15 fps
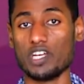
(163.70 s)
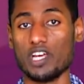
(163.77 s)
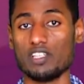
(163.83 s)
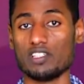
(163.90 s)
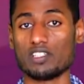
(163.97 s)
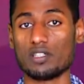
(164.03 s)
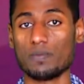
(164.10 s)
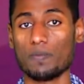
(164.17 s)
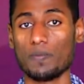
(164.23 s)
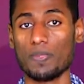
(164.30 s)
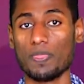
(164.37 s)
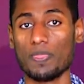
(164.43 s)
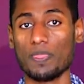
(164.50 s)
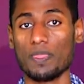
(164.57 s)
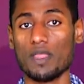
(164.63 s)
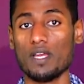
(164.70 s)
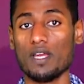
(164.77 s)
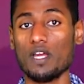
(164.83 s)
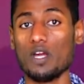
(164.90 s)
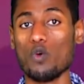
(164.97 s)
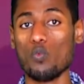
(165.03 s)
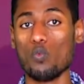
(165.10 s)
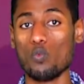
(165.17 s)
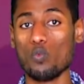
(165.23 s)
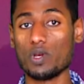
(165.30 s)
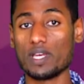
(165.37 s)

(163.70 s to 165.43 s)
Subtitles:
height. We